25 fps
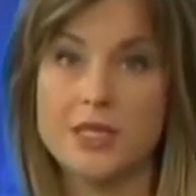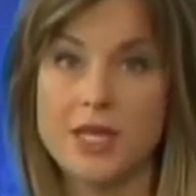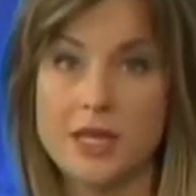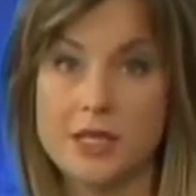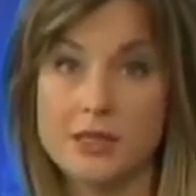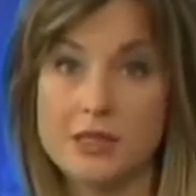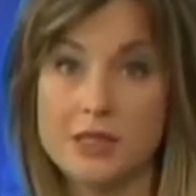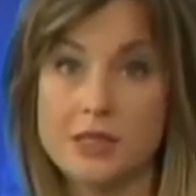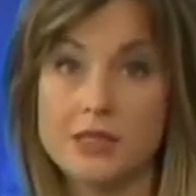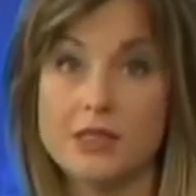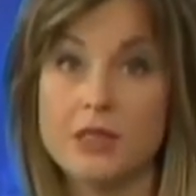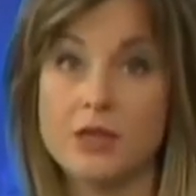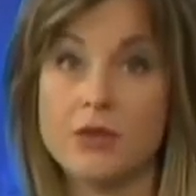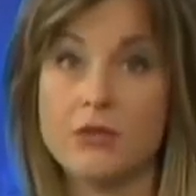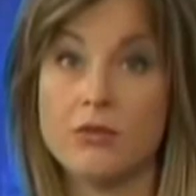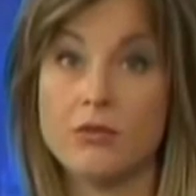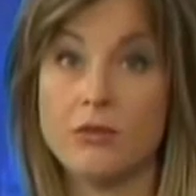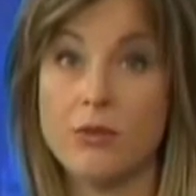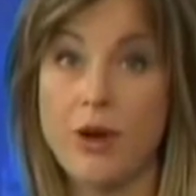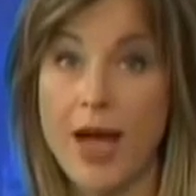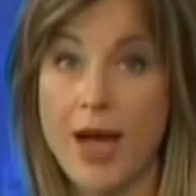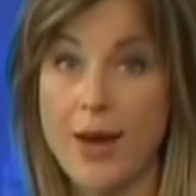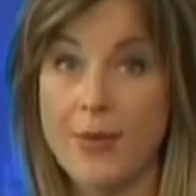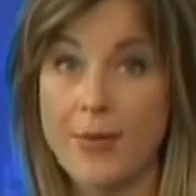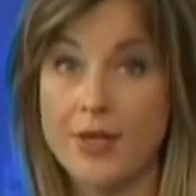dozens
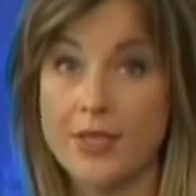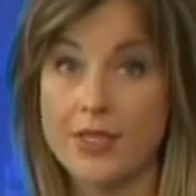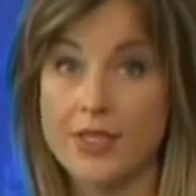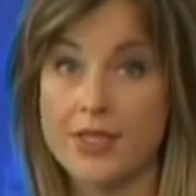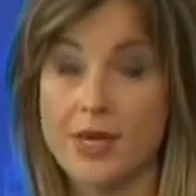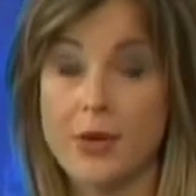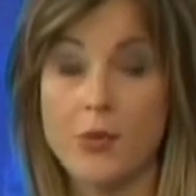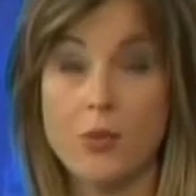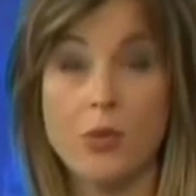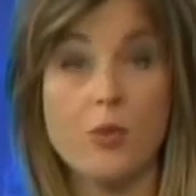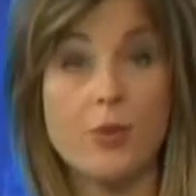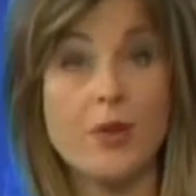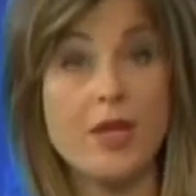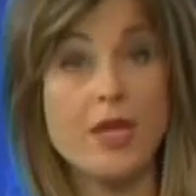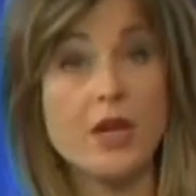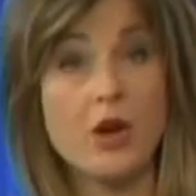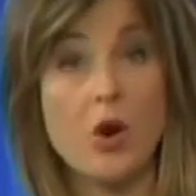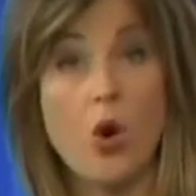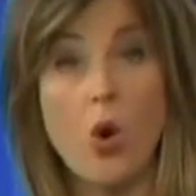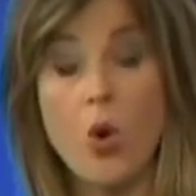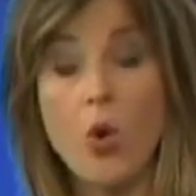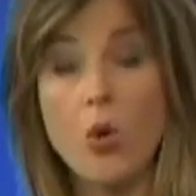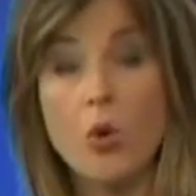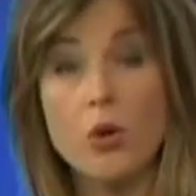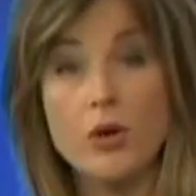of rabbits that were being
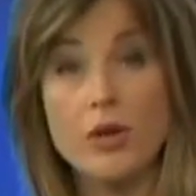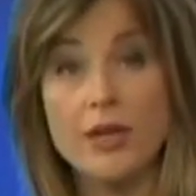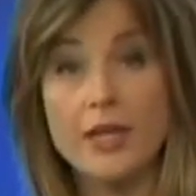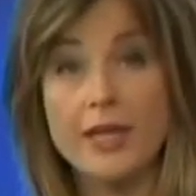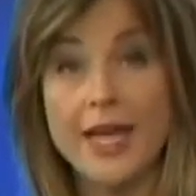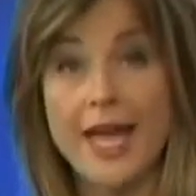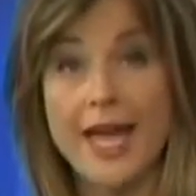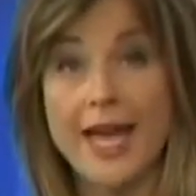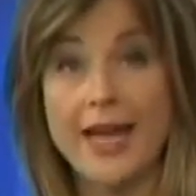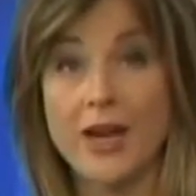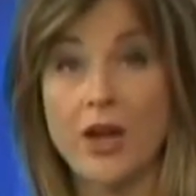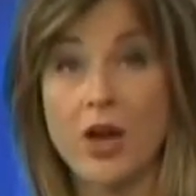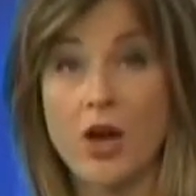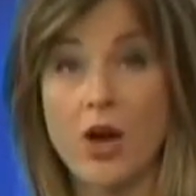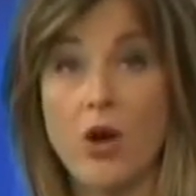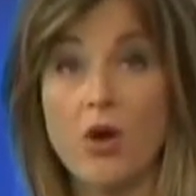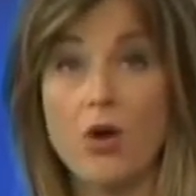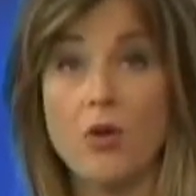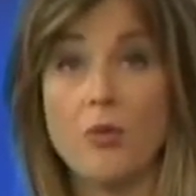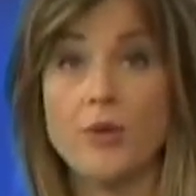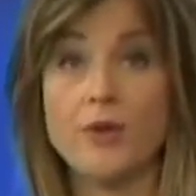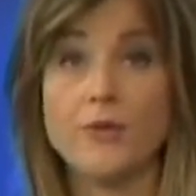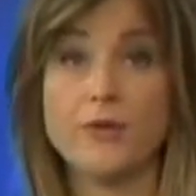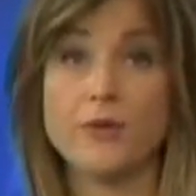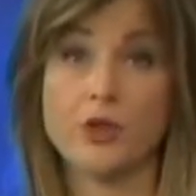hoarded at a
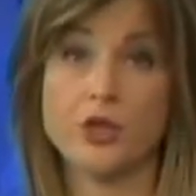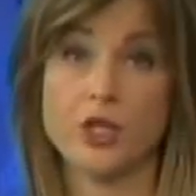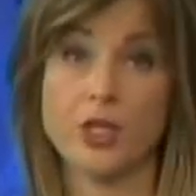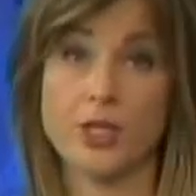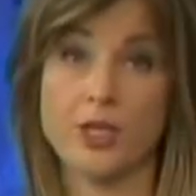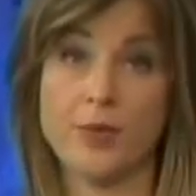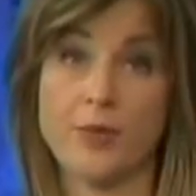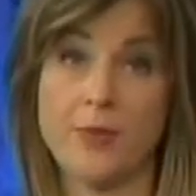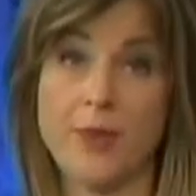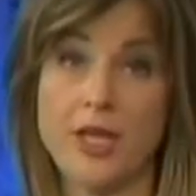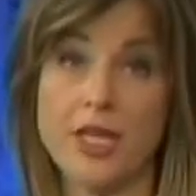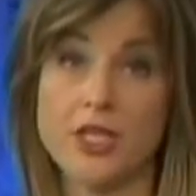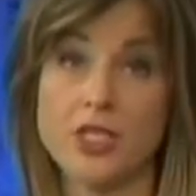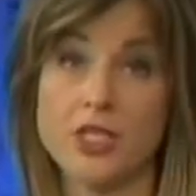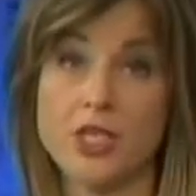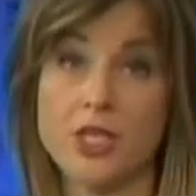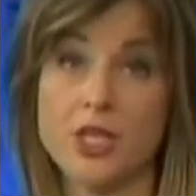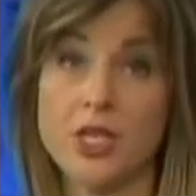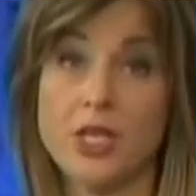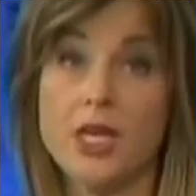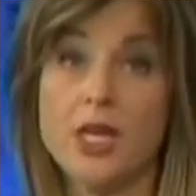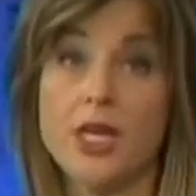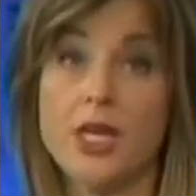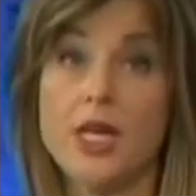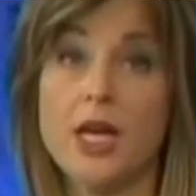home in Virginia Beach
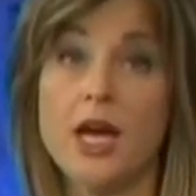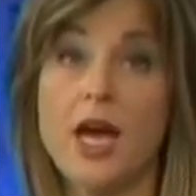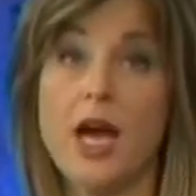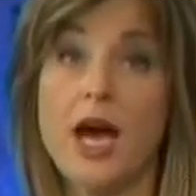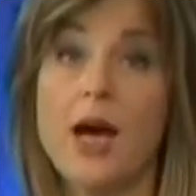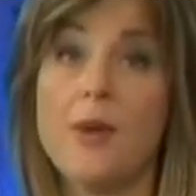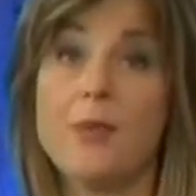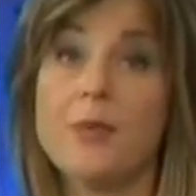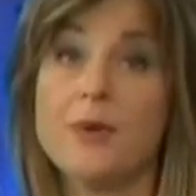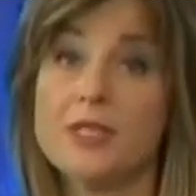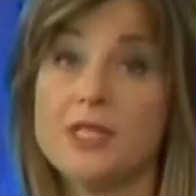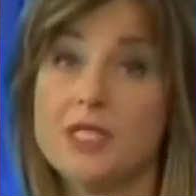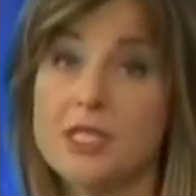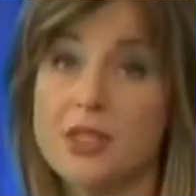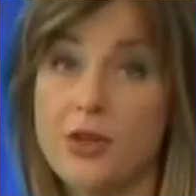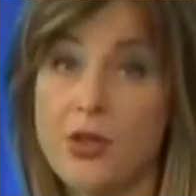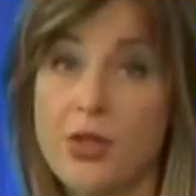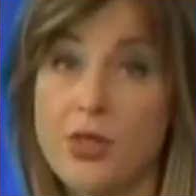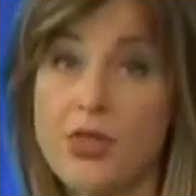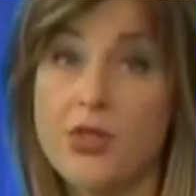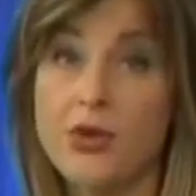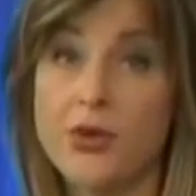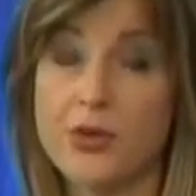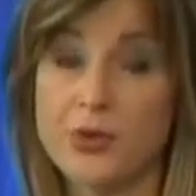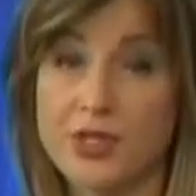up until
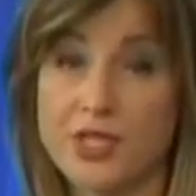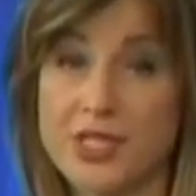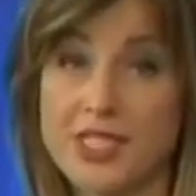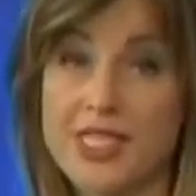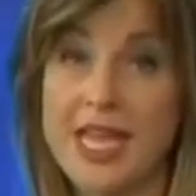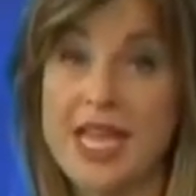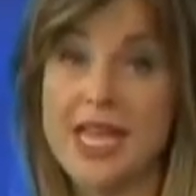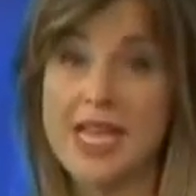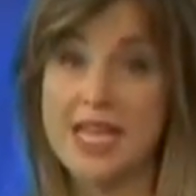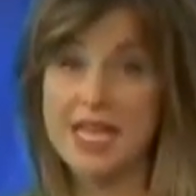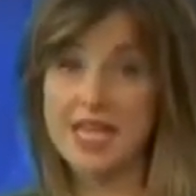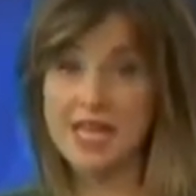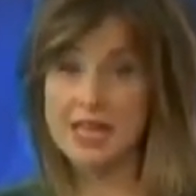Thursday